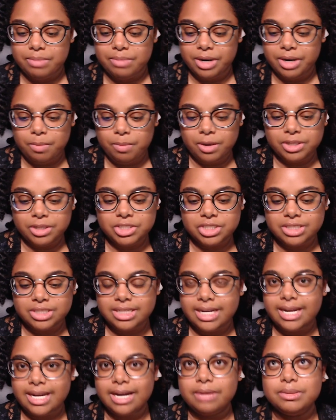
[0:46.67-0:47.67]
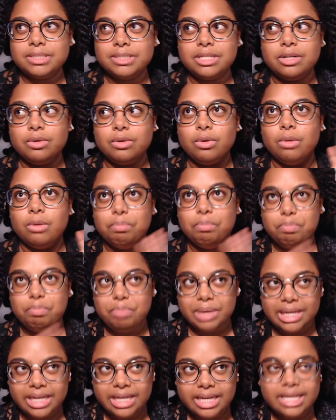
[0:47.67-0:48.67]
My departure day, I was in group
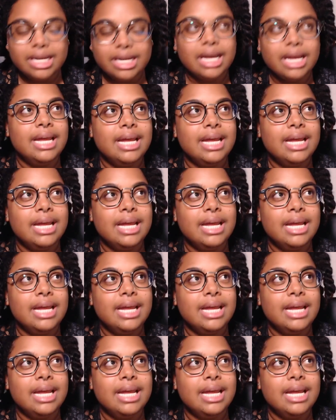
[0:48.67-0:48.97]
B